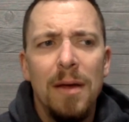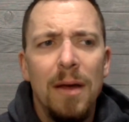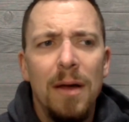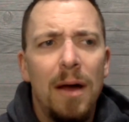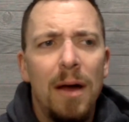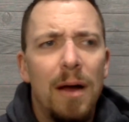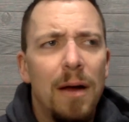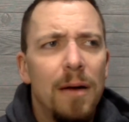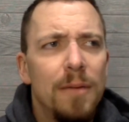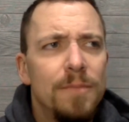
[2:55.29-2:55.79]

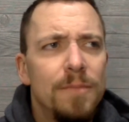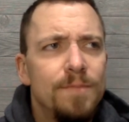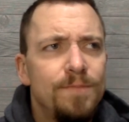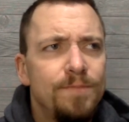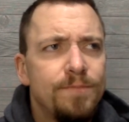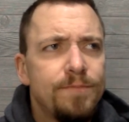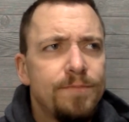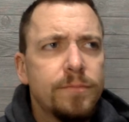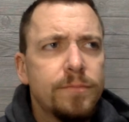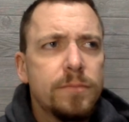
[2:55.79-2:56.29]
Um,
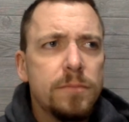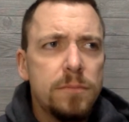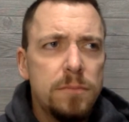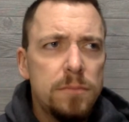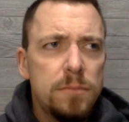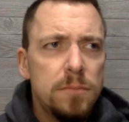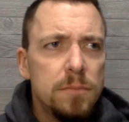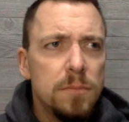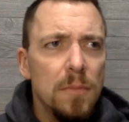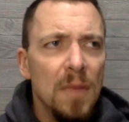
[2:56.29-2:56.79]

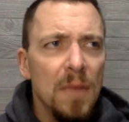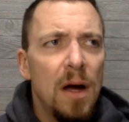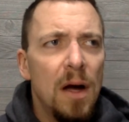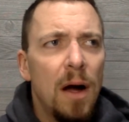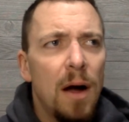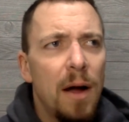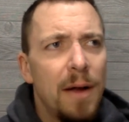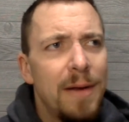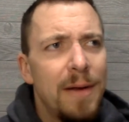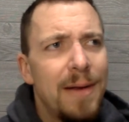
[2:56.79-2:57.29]

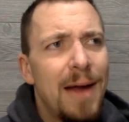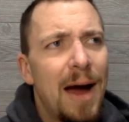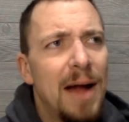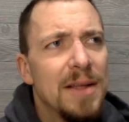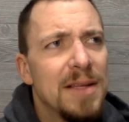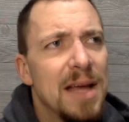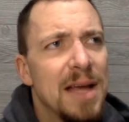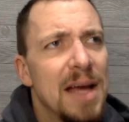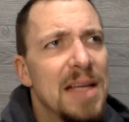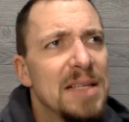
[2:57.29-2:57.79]
Uh,
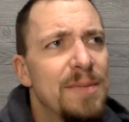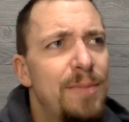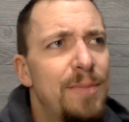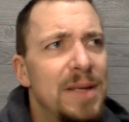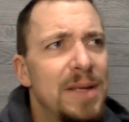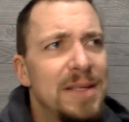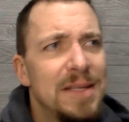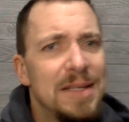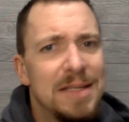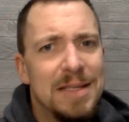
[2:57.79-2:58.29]
not as
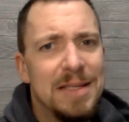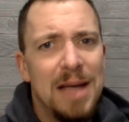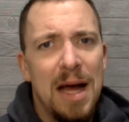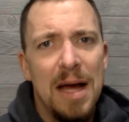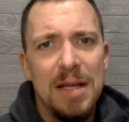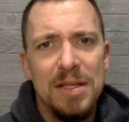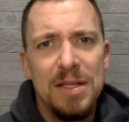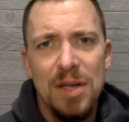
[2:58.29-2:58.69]
busy side.